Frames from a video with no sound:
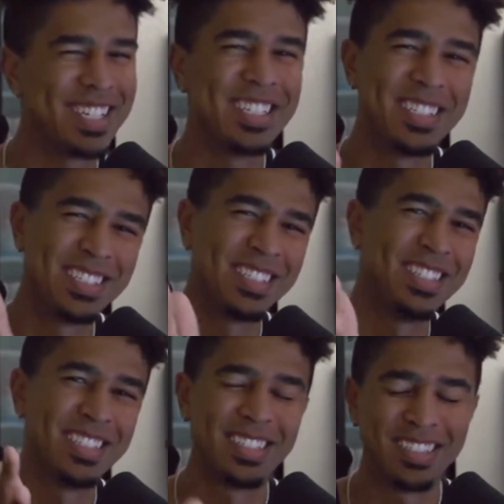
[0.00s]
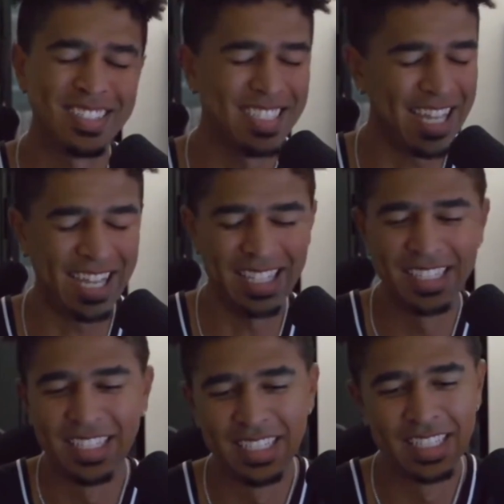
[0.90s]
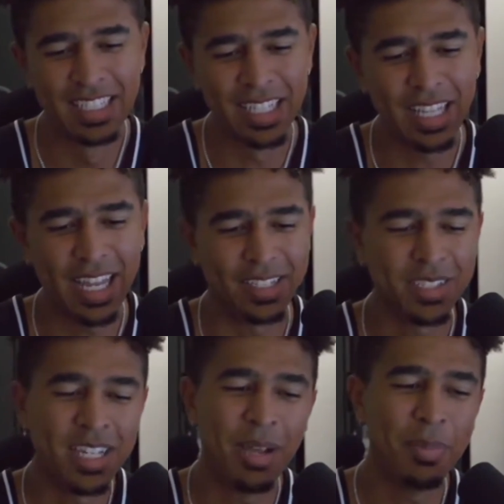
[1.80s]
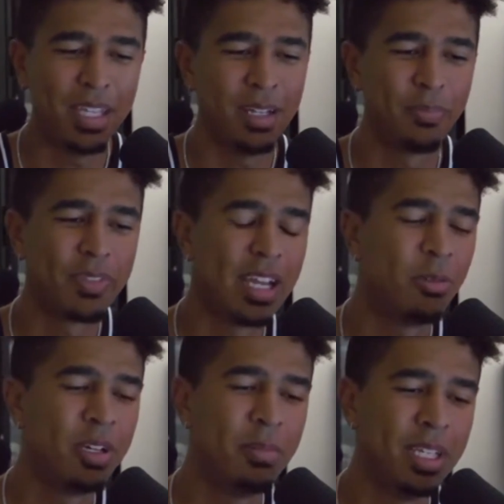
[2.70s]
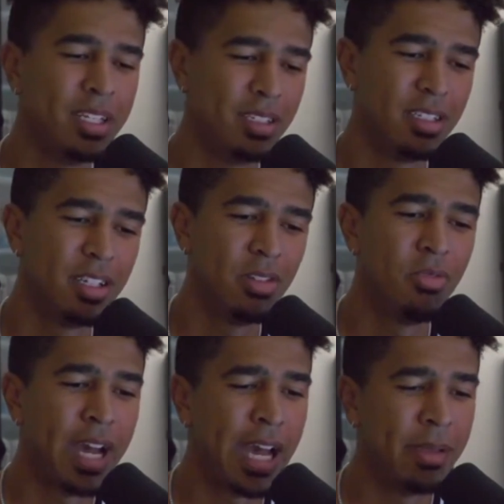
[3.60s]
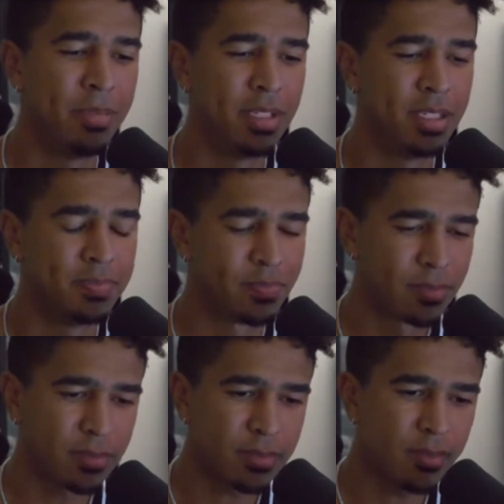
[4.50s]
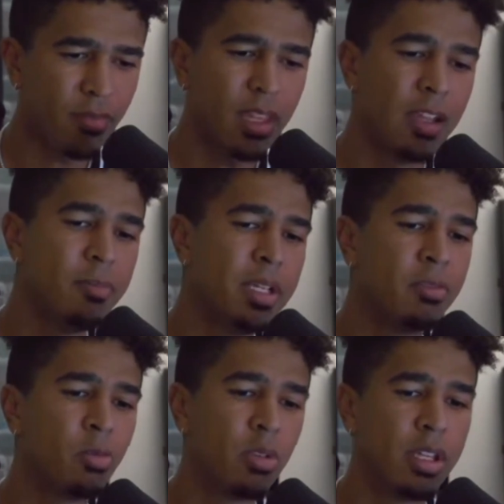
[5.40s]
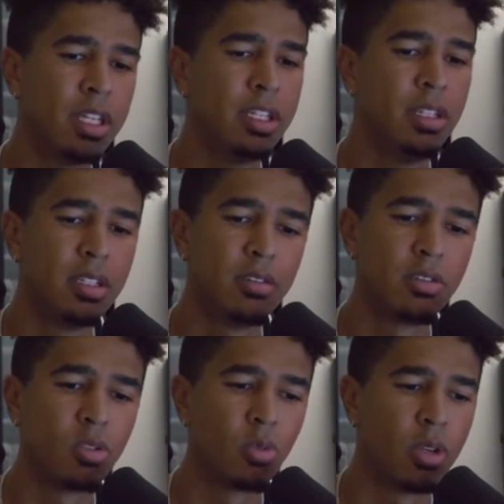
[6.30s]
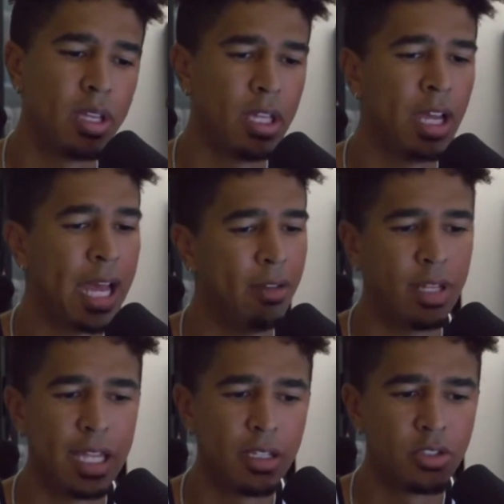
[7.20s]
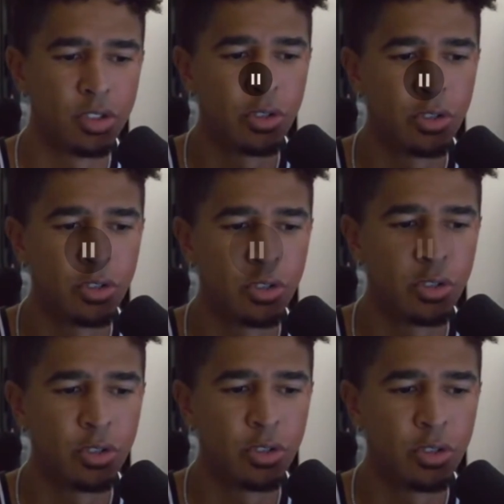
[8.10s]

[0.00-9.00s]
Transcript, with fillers: I just, ugh. nah. Yeah, it's just not me. I want to be in good vibes. I know more. I've been really, really hot, like this nigga Mike.